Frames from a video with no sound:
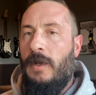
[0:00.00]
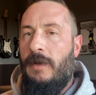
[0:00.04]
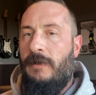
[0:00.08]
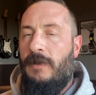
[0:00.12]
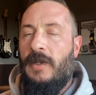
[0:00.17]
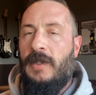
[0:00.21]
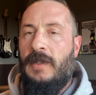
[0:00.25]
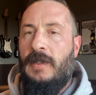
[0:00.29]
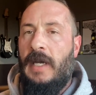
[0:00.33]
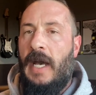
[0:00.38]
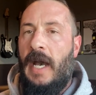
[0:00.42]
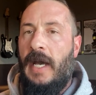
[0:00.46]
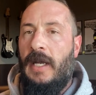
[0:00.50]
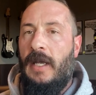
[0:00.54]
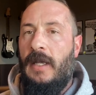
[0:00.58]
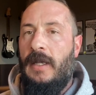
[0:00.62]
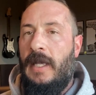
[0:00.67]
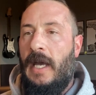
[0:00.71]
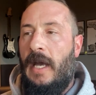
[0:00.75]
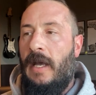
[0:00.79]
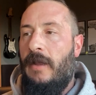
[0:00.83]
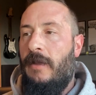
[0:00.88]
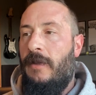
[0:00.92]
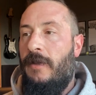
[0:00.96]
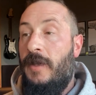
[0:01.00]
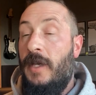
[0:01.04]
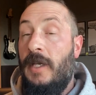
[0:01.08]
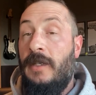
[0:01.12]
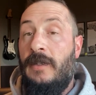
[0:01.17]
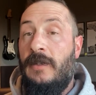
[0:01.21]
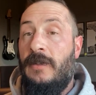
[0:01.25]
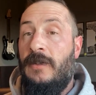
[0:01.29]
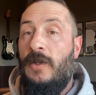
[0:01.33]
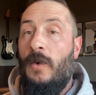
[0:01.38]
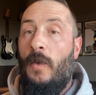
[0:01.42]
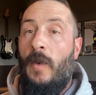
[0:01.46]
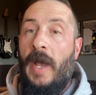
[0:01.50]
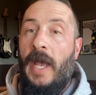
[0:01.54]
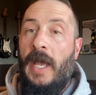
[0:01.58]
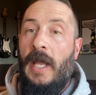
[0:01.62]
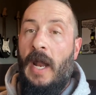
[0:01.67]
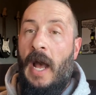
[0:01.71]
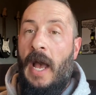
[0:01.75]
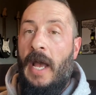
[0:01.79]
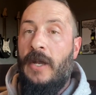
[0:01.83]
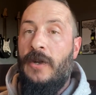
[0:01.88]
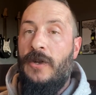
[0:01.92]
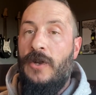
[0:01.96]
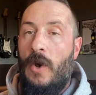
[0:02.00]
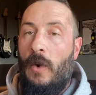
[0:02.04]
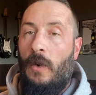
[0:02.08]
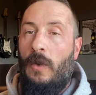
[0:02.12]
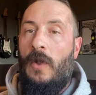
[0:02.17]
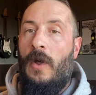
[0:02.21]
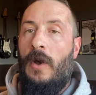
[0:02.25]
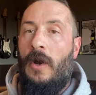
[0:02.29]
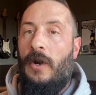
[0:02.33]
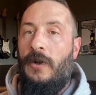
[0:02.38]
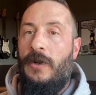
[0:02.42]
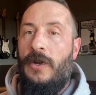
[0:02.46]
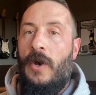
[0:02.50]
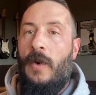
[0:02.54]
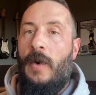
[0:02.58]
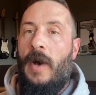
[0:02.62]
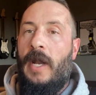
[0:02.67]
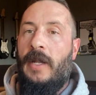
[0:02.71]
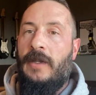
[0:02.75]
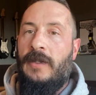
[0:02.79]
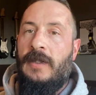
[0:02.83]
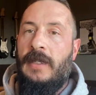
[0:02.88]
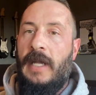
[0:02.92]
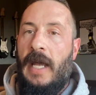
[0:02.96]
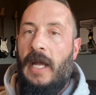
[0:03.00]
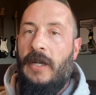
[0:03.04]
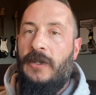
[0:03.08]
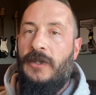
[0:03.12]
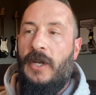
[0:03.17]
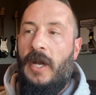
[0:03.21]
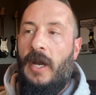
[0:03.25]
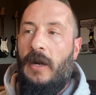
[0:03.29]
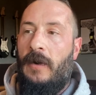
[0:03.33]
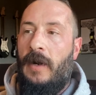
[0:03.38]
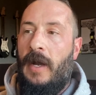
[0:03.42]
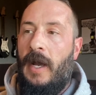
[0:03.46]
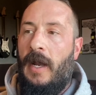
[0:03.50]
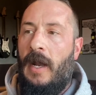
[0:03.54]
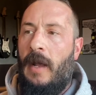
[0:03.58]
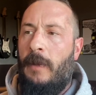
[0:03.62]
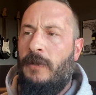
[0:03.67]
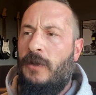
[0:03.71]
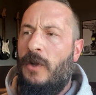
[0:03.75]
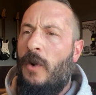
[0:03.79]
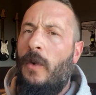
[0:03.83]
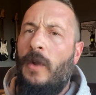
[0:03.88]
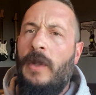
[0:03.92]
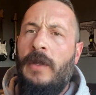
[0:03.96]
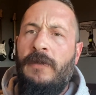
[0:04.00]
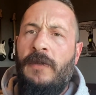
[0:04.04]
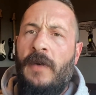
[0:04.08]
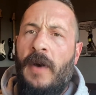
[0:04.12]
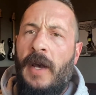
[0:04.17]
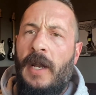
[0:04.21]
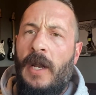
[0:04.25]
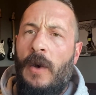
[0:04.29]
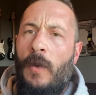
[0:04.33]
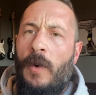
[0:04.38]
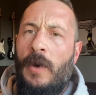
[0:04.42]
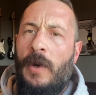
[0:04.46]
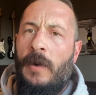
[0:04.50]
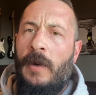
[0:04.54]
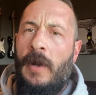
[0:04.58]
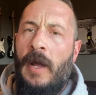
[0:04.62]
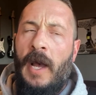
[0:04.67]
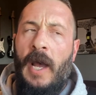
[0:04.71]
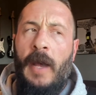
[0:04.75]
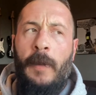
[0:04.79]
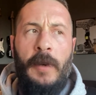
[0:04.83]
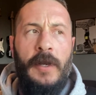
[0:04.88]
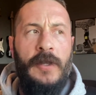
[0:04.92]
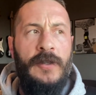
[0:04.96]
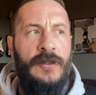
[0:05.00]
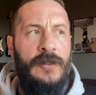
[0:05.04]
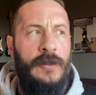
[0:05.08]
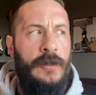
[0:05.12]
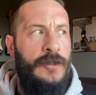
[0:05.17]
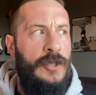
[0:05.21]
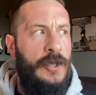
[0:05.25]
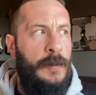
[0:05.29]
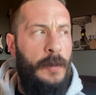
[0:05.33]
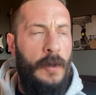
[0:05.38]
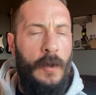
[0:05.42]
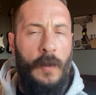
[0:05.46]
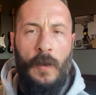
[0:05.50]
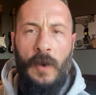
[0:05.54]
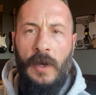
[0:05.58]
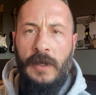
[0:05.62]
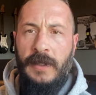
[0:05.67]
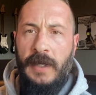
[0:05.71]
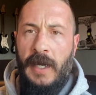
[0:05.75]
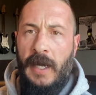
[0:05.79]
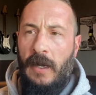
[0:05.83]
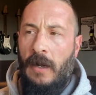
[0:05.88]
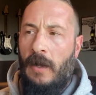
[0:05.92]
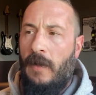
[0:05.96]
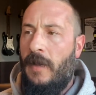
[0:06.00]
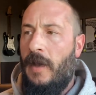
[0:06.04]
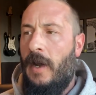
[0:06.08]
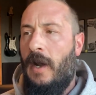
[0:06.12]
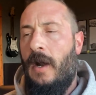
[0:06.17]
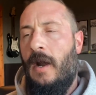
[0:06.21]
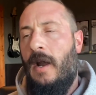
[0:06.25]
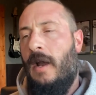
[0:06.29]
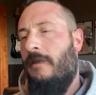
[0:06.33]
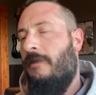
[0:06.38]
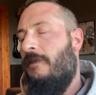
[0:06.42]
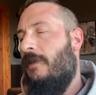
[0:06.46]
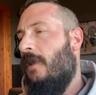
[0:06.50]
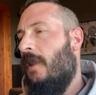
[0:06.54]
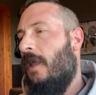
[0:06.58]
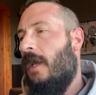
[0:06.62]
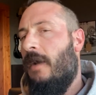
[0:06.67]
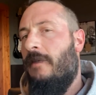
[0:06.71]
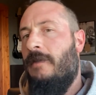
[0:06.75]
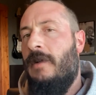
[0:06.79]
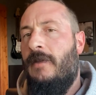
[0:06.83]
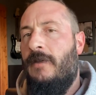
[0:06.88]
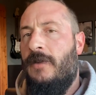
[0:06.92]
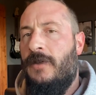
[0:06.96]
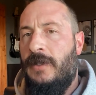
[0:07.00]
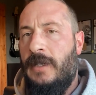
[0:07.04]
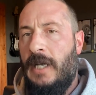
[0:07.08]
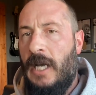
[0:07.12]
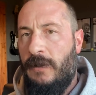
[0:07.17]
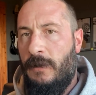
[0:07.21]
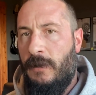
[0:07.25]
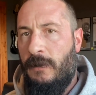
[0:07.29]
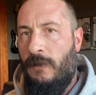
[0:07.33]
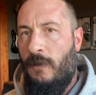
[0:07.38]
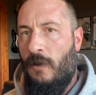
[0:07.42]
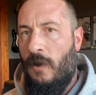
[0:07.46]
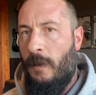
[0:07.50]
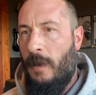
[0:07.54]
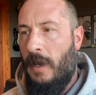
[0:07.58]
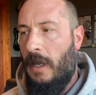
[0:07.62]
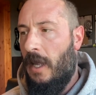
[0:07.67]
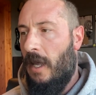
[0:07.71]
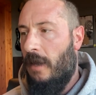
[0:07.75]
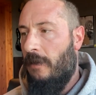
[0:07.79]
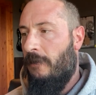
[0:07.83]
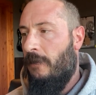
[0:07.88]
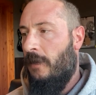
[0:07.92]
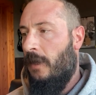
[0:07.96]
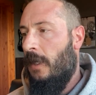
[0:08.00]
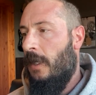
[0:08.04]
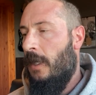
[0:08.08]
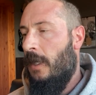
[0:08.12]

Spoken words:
We've decided that this is the weight I no longer know how to snatch at, right? I'm totally fine at 109, but as soon as you put 110 on there, I feel like I've never snatched before in my life.